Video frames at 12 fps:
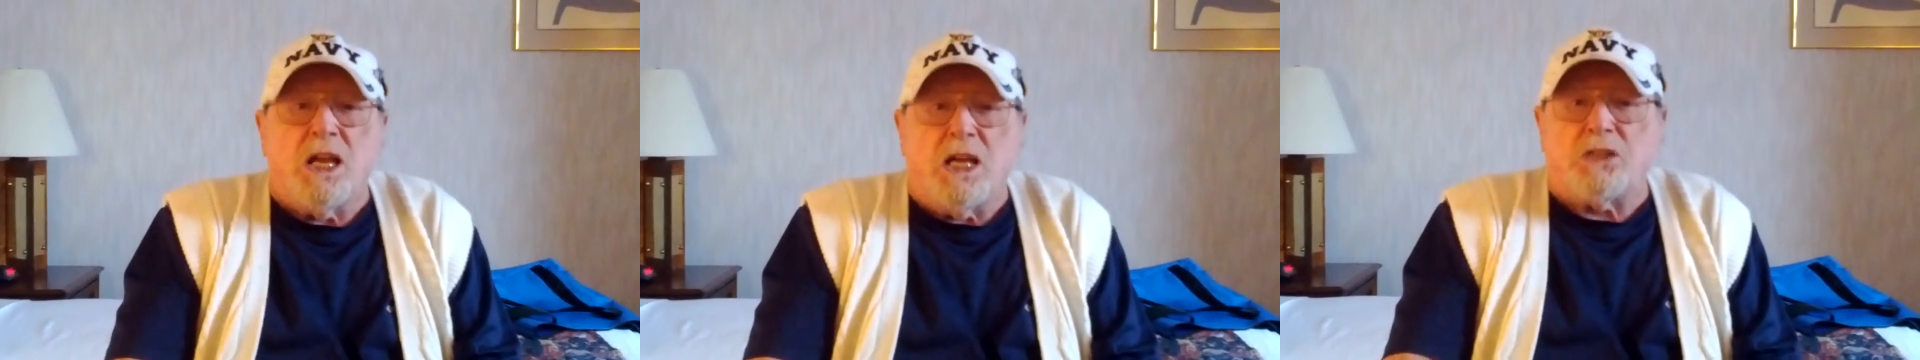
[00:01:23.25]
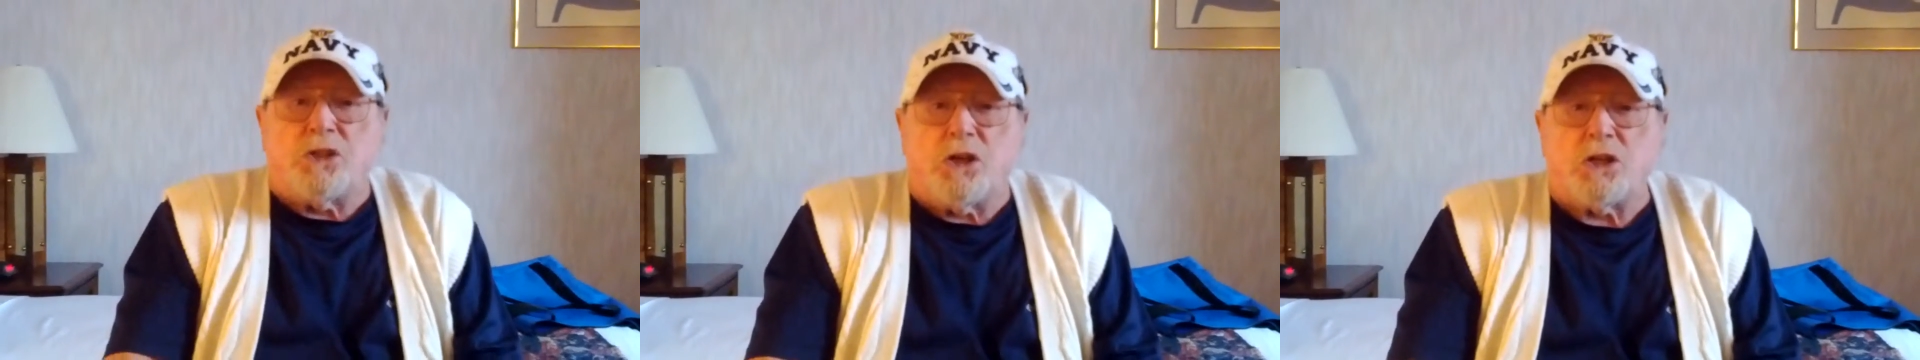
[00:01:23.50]

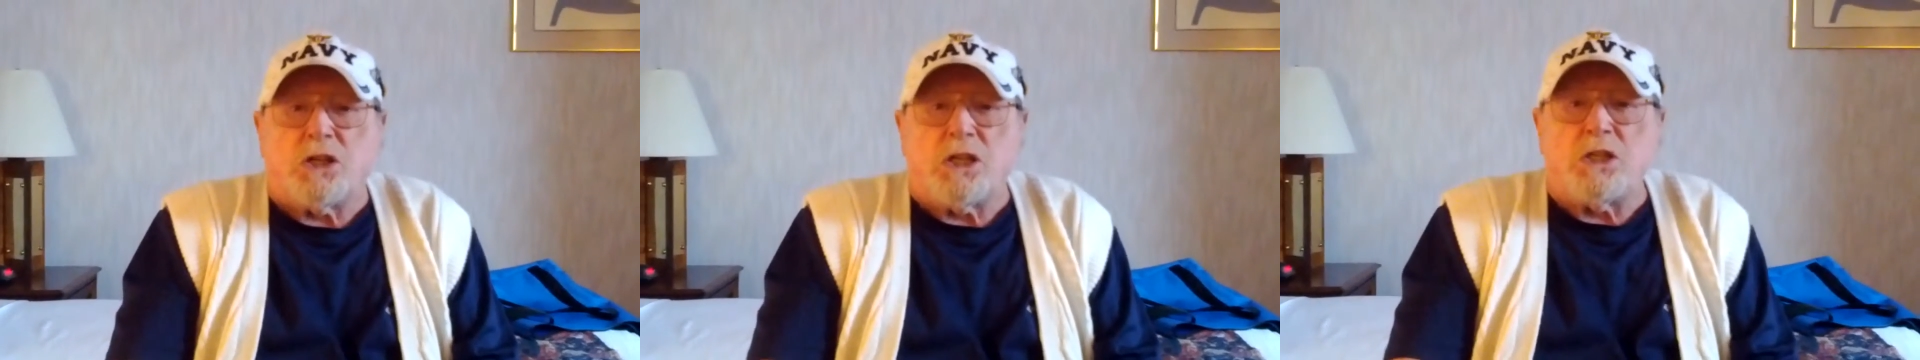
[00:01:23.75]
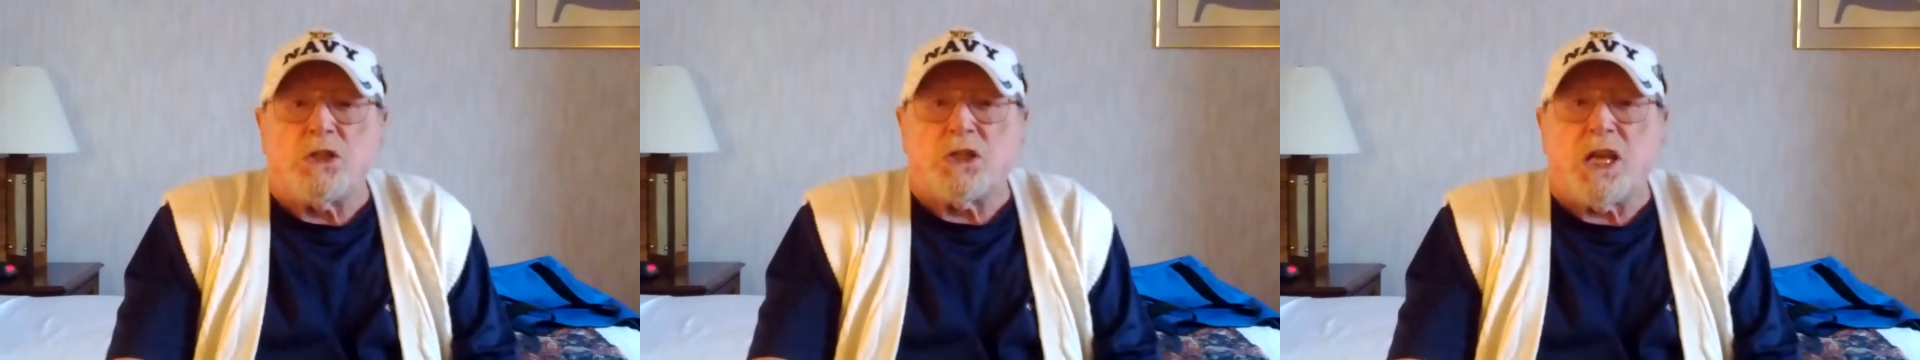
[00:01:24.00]
and
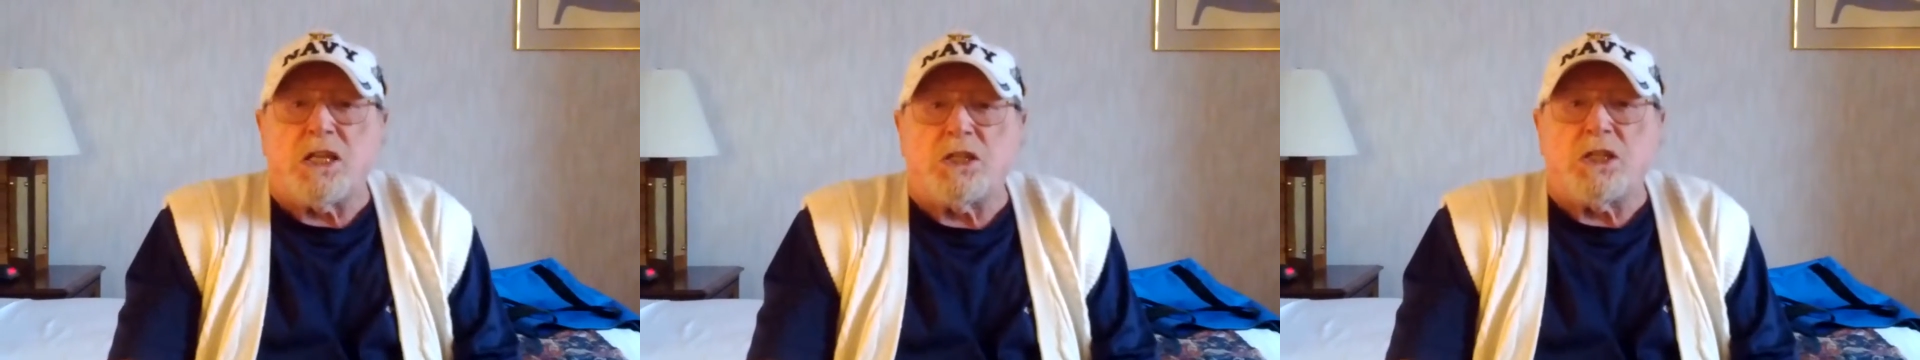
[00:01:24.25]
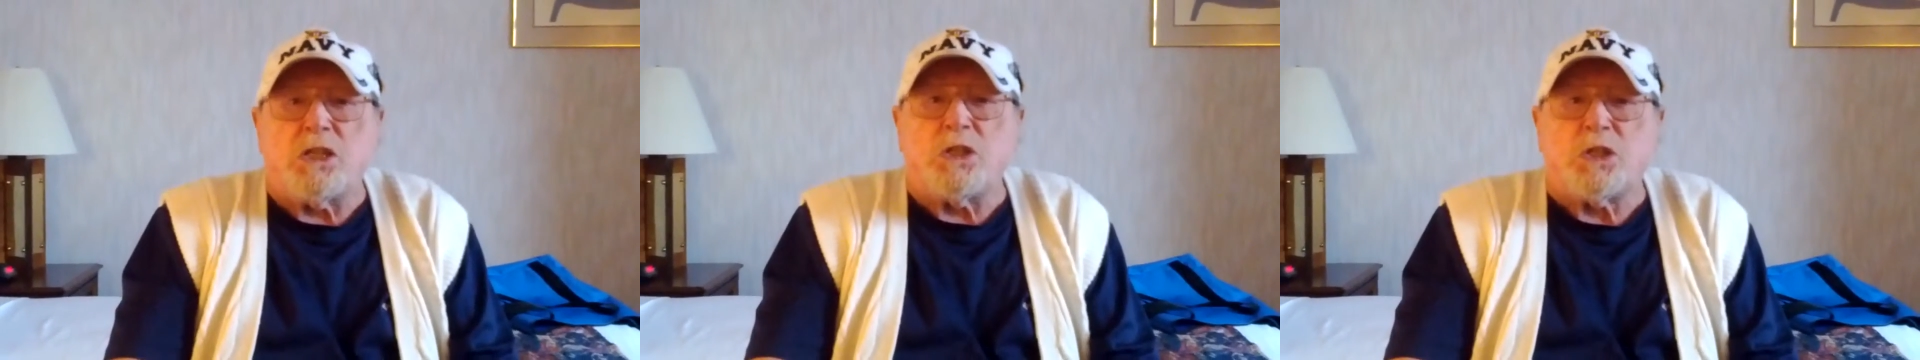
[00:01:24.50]
turkeys and
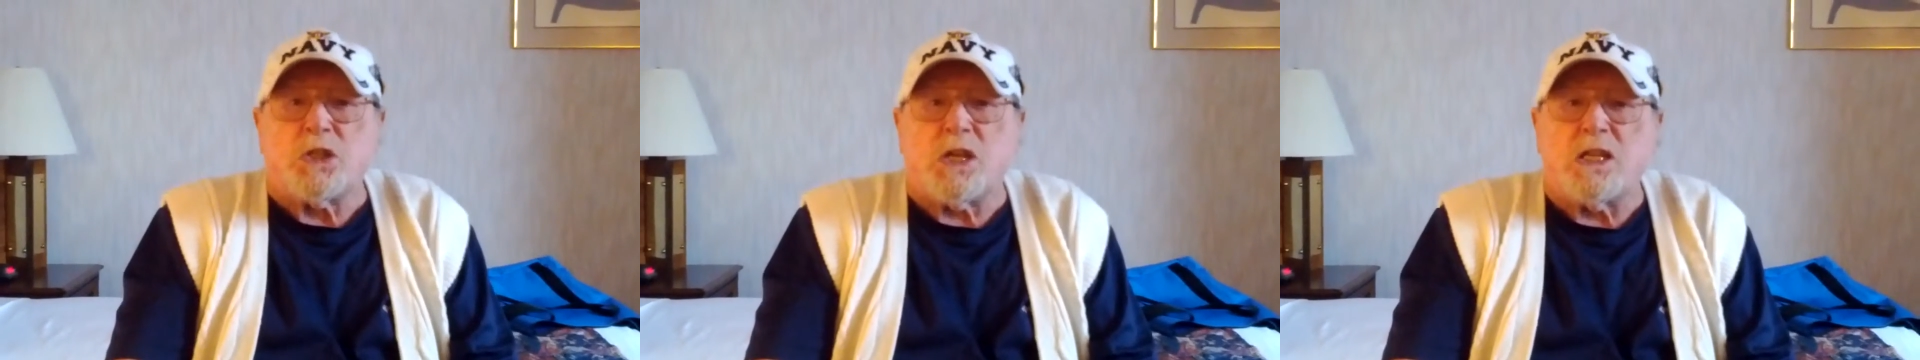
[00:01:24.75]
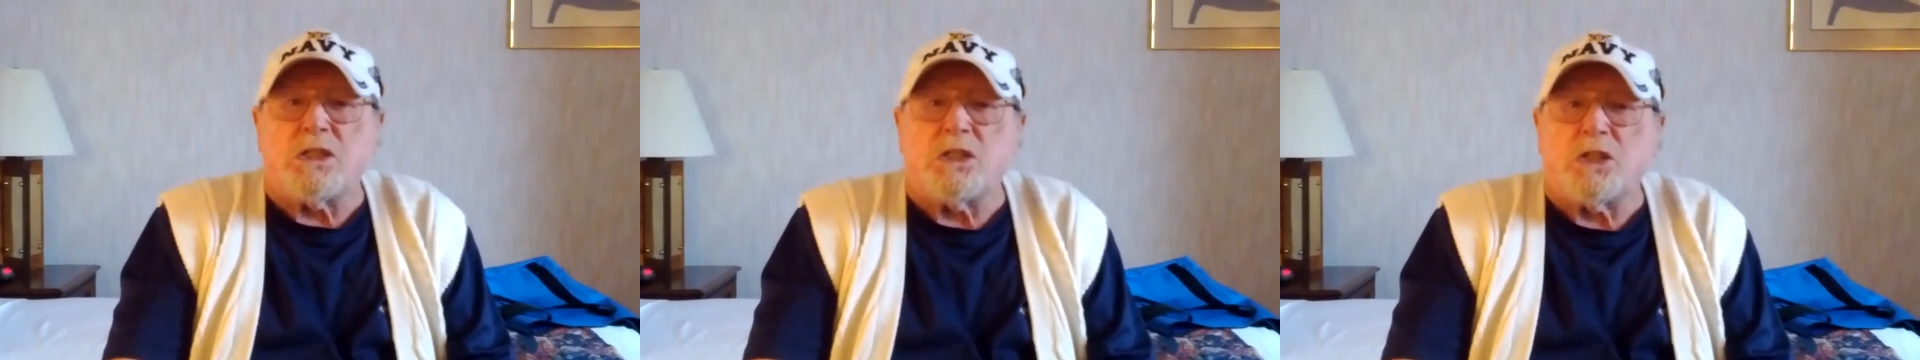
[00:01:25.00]
geese
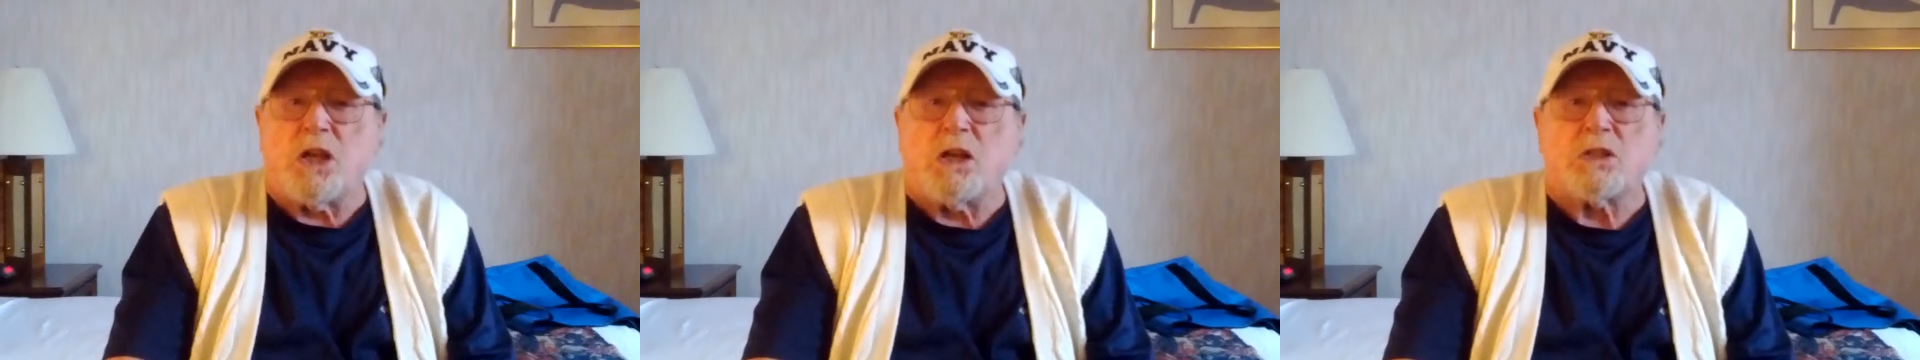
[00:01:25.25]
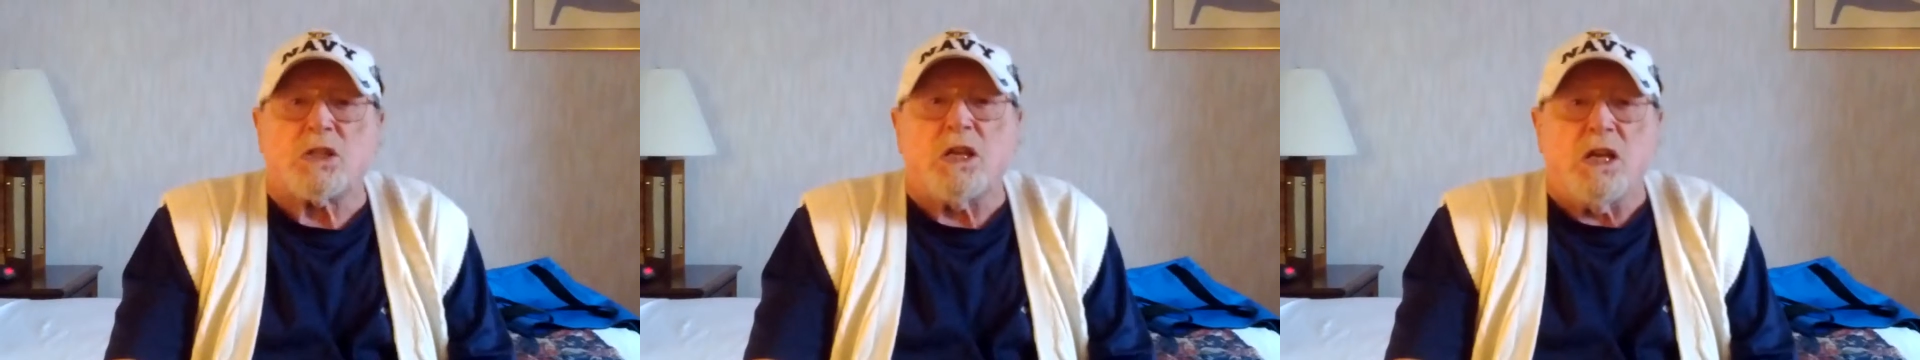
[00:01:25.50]
and
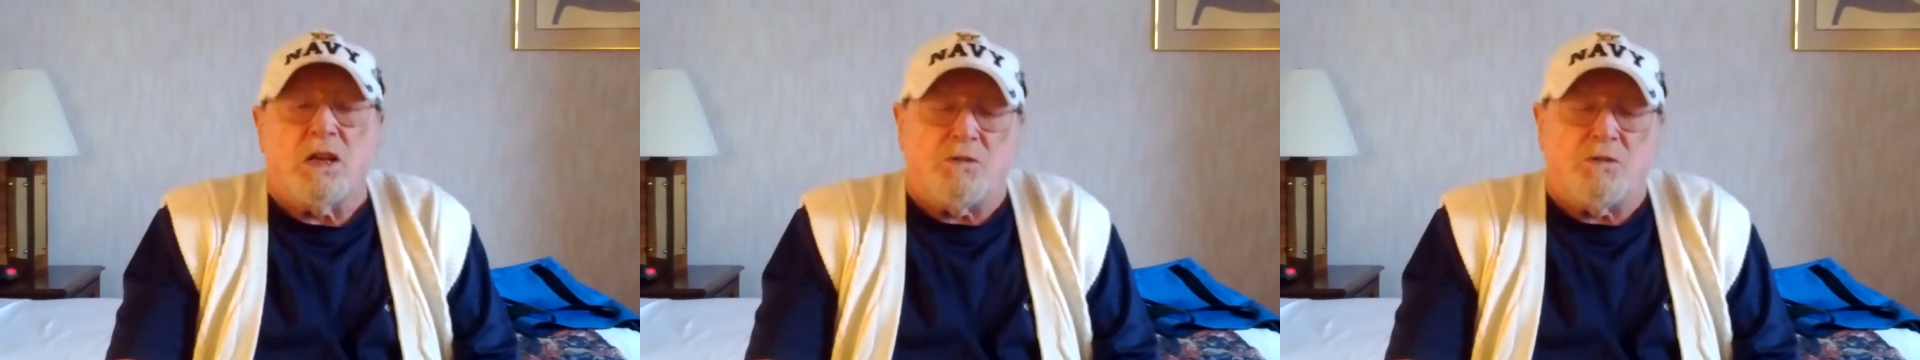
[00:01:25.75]
ducks